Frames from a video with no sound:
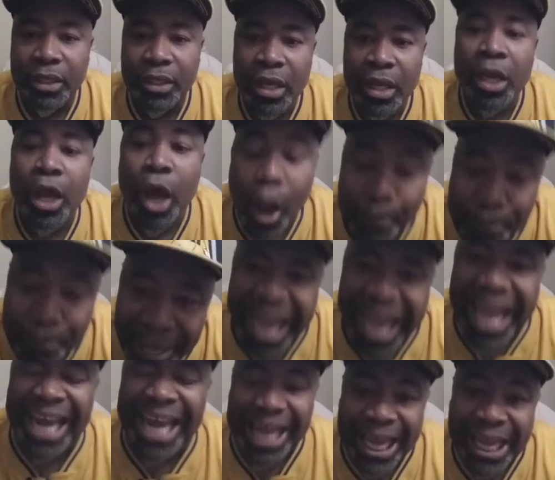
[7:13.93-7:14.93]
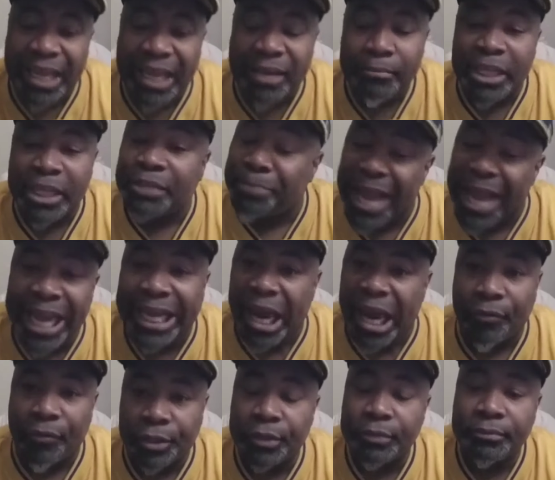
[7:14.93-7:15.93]
A bad name is bad
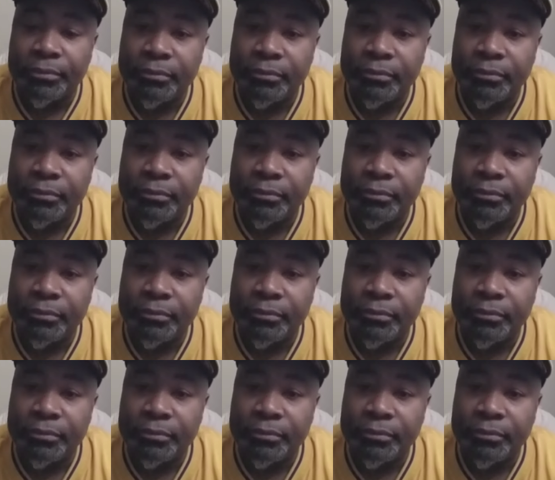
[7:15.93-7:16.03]
character.